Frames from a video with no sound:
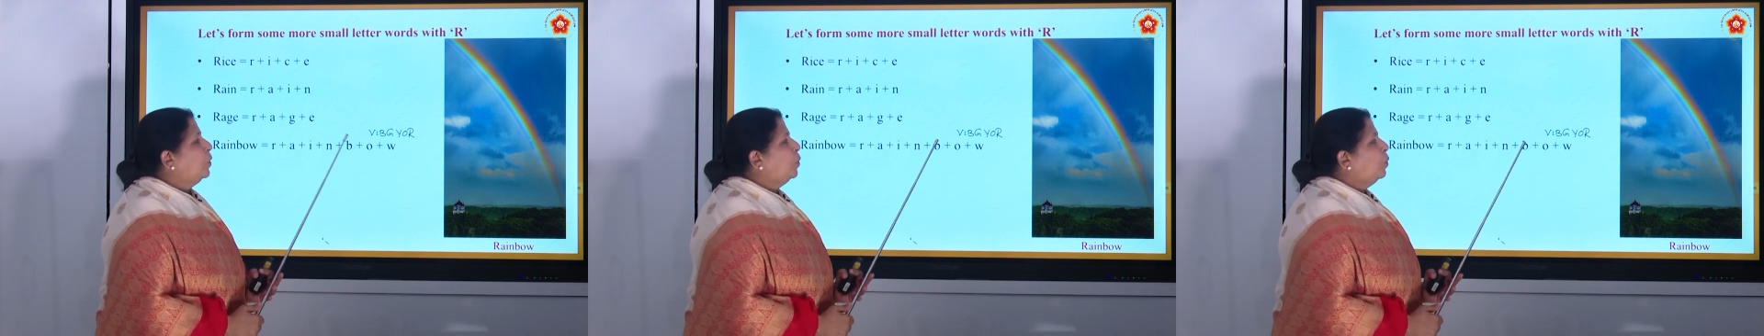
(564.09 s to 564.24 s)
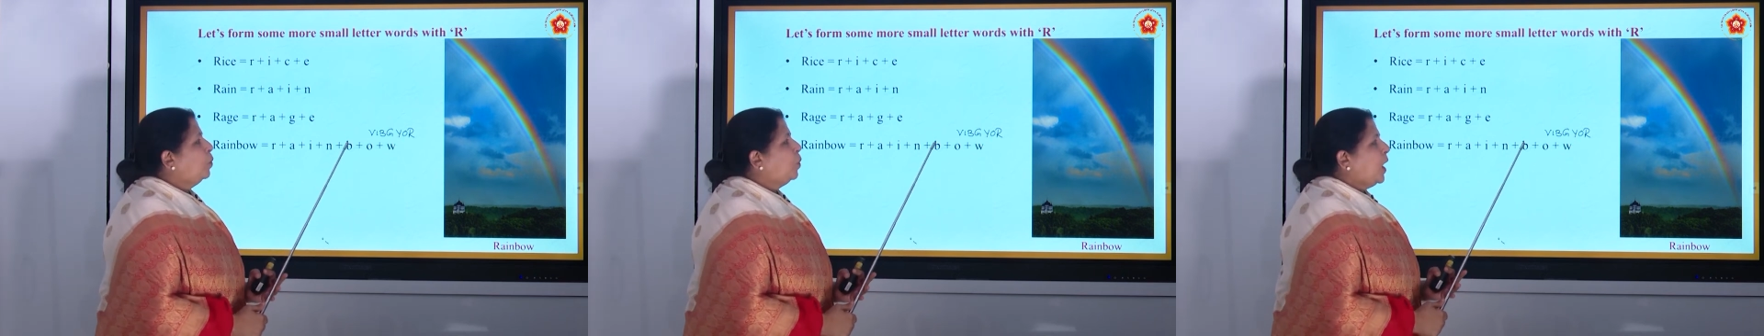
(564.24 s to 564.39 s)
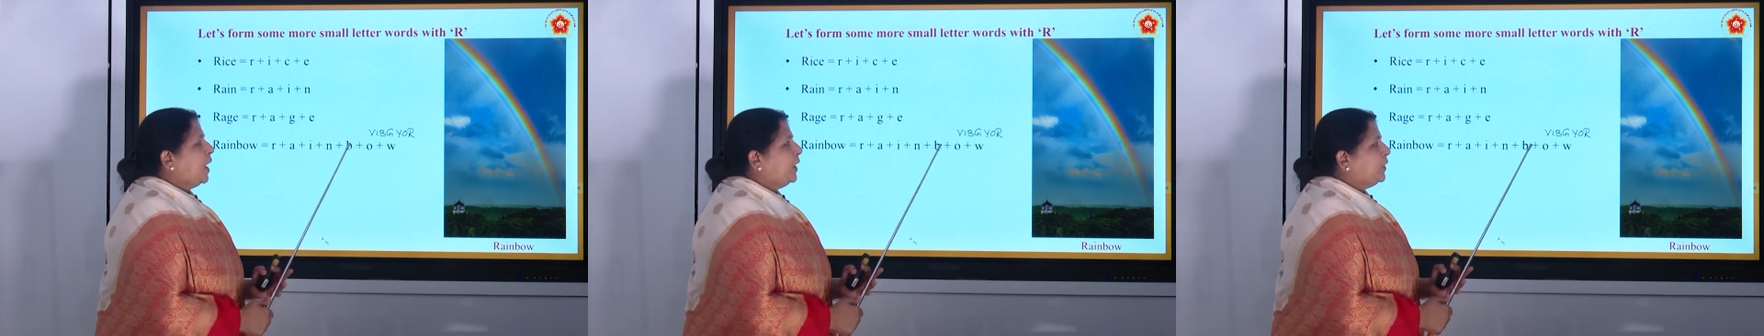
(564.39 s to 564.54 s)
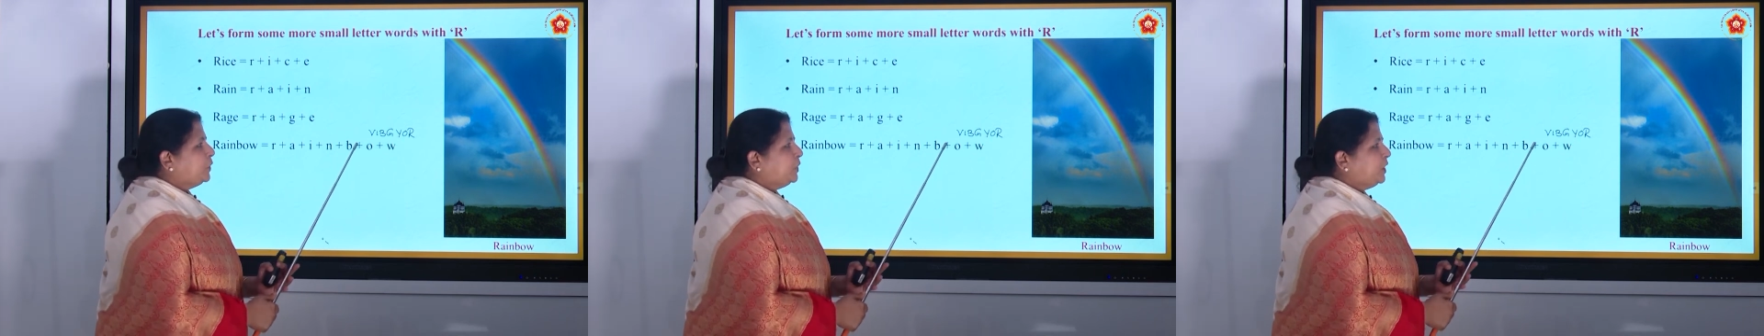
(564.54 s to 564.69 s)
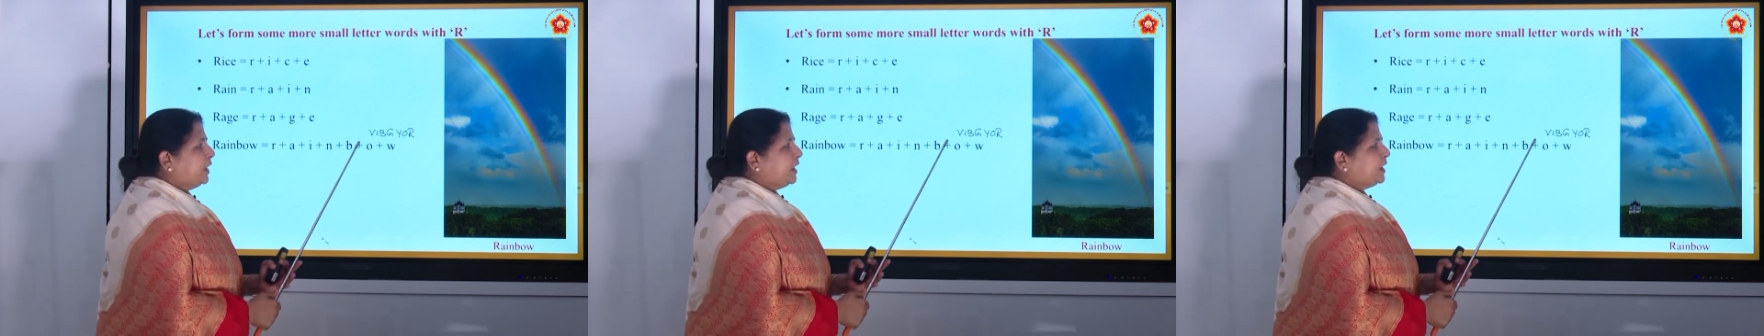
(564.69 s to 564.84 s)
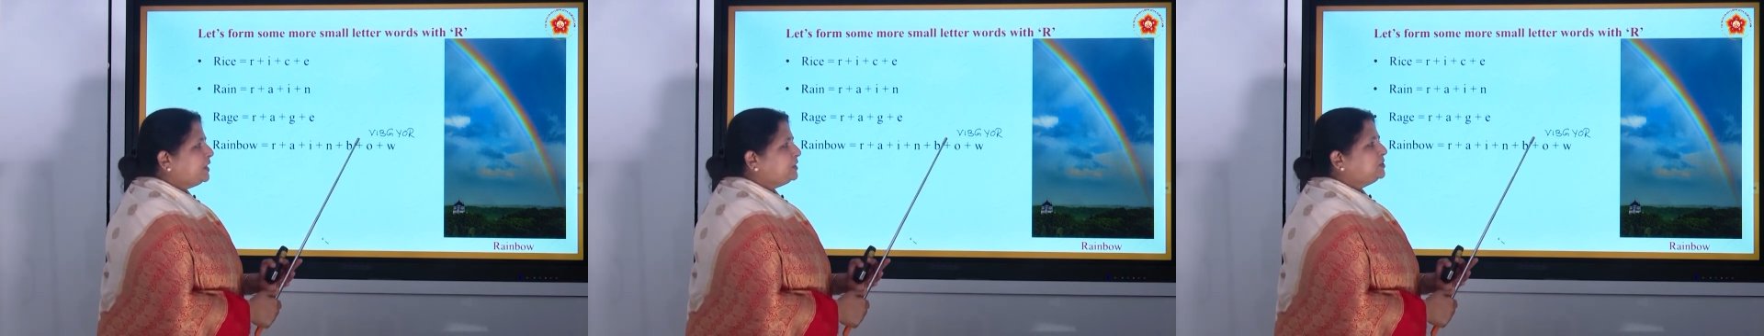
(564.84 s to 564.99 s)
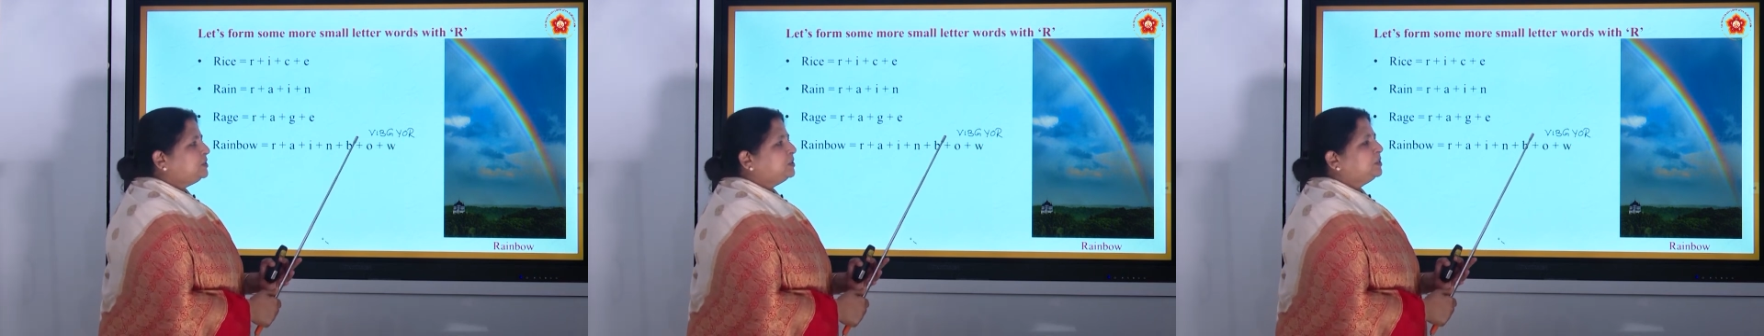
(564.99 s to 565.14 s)

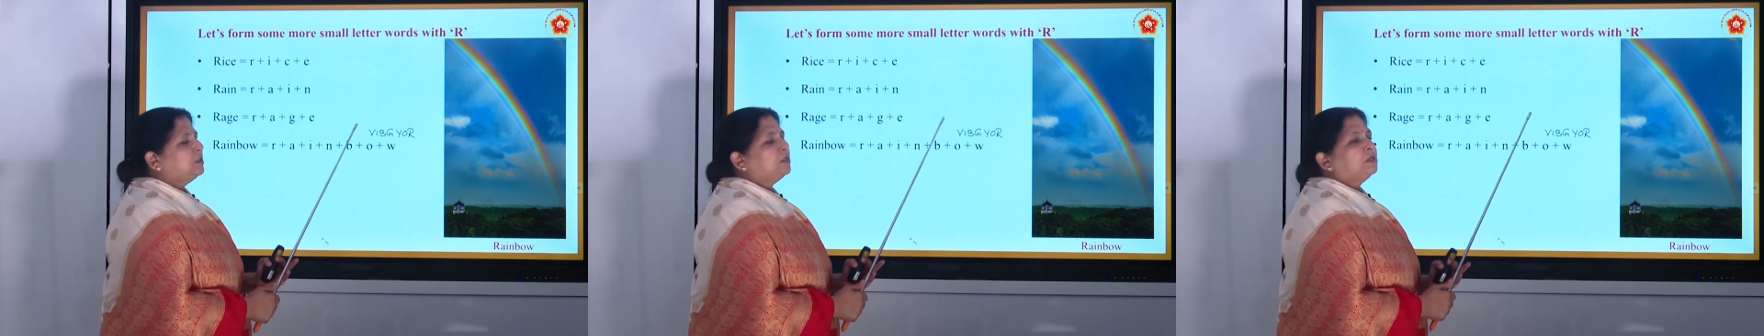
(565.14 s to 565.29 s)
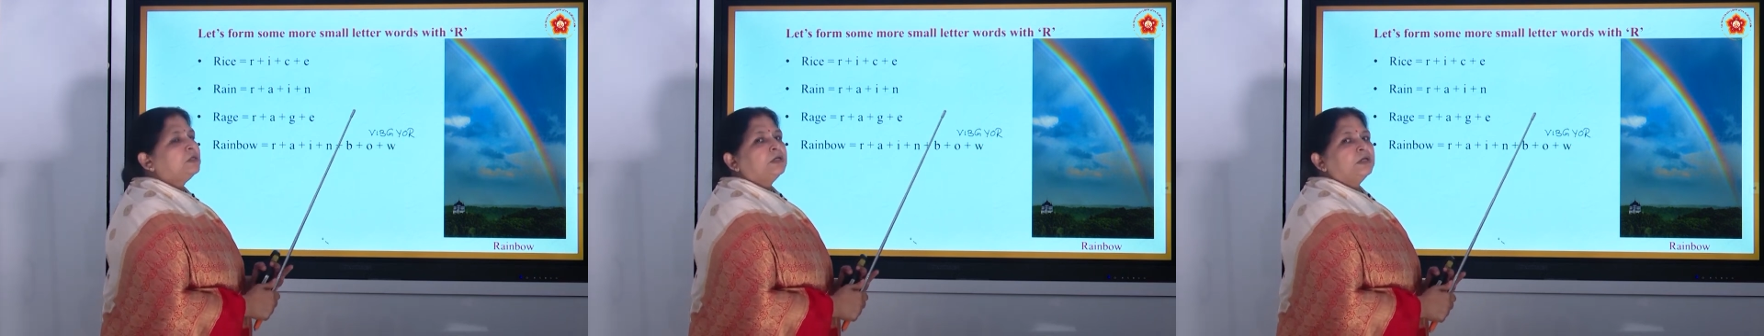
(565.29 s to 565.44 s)
violet,